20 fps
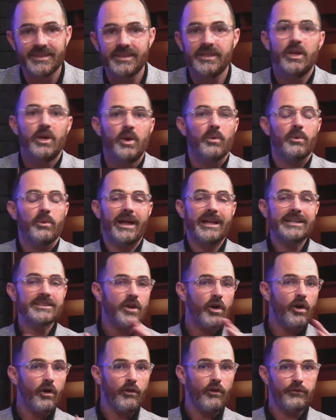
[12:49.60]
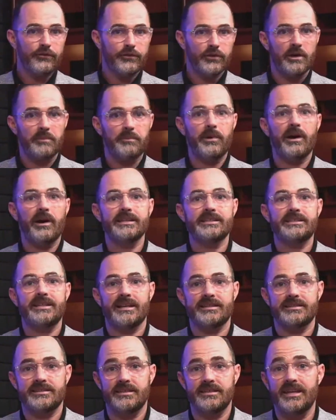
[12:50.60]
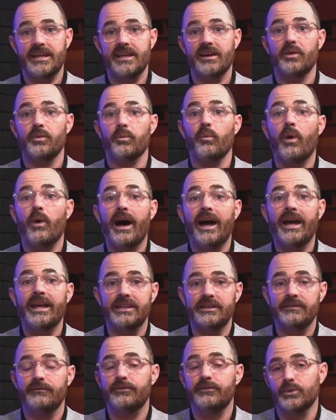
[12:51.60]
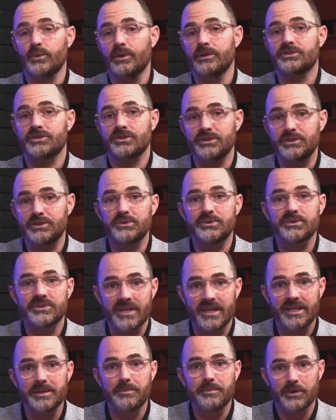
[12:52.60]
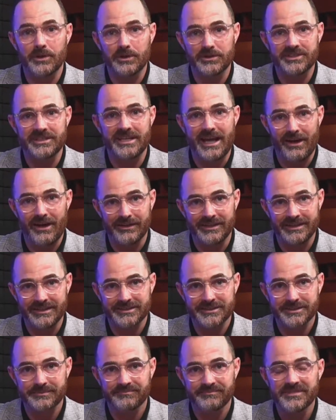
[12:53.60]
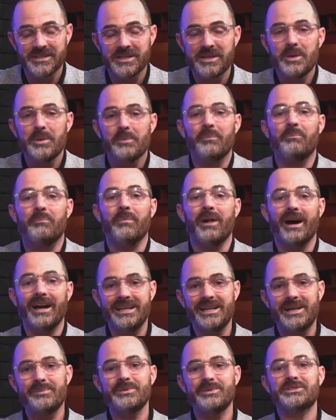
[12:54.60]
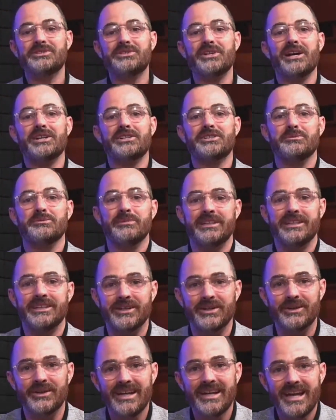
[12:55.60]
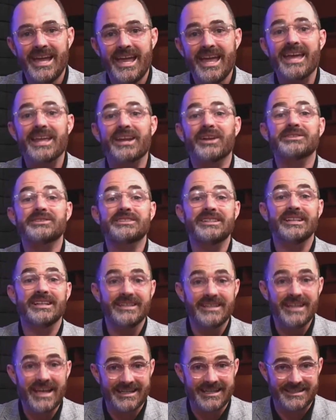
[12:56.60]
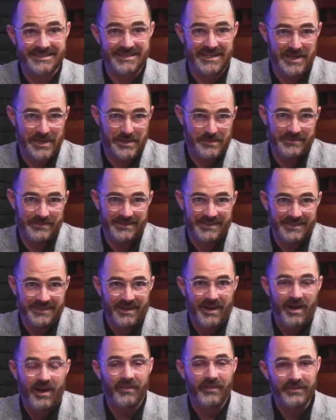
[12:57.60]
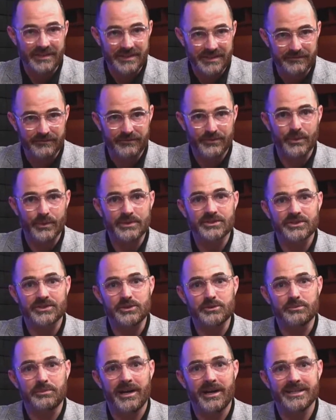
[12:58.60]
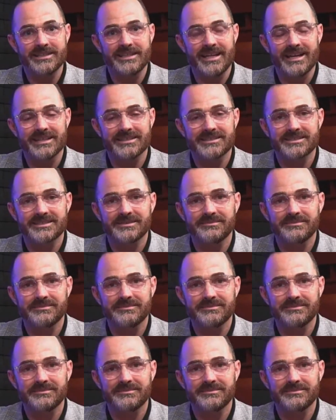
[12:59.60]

Well, that's all for our podcast today on why influential you study personalities. My name is Josh D'Amigo, and I'll see you next time on the Influential You podcast.